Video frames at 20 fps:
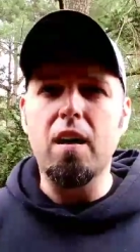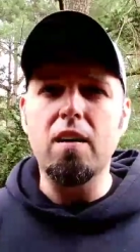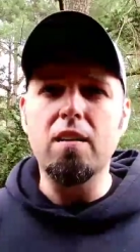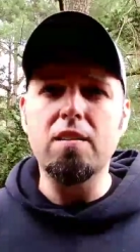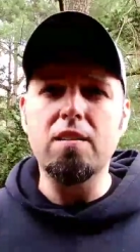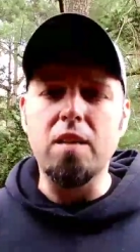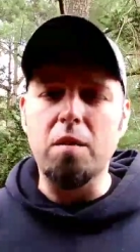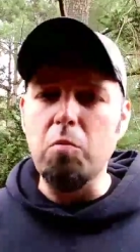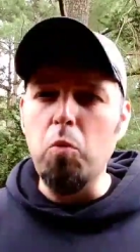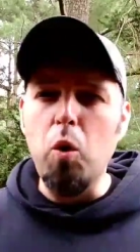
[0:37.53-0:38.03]

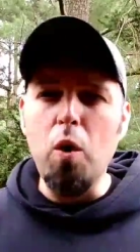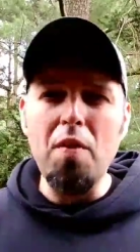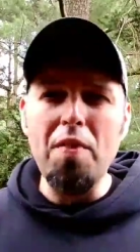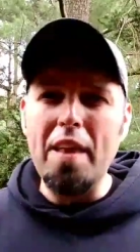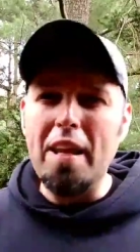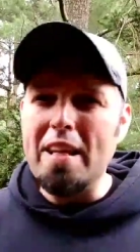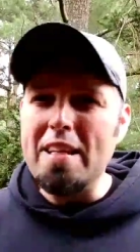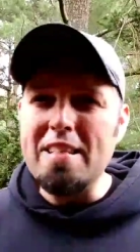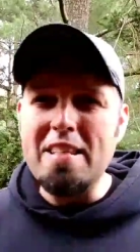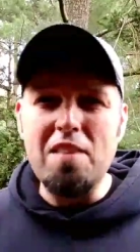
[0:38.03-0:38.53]
Someone
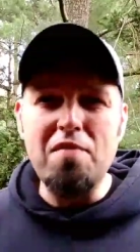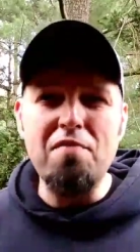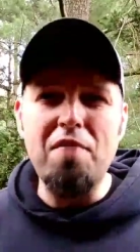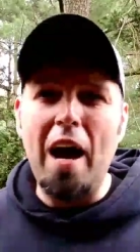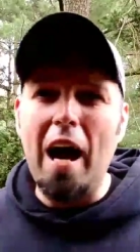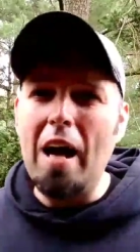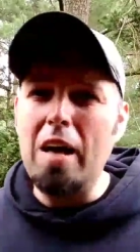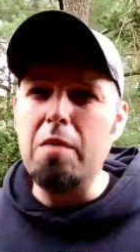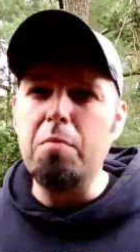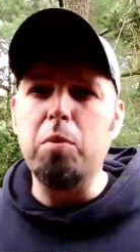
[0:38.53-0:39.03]
that is
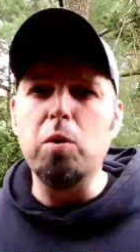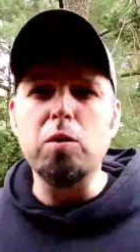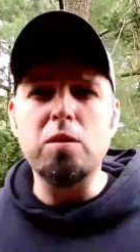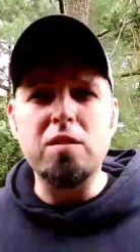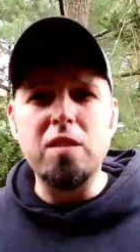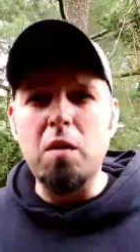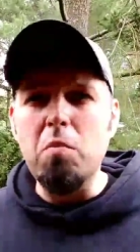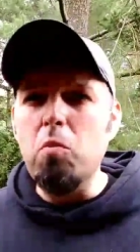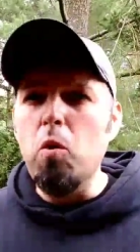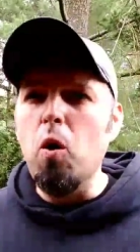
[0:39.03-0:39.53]
invaluable.
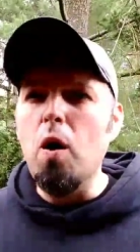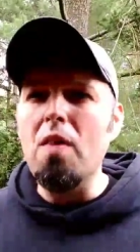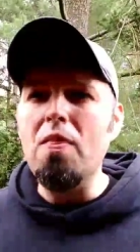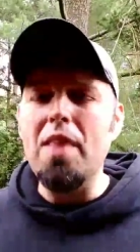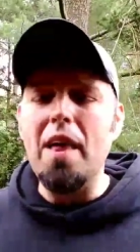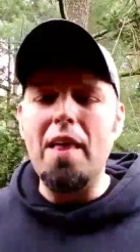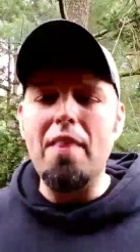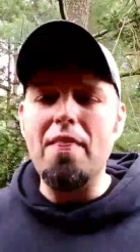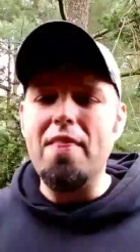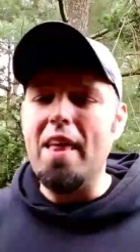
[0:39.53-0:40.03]
Someone
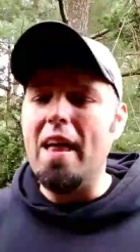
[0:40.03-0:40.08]
that,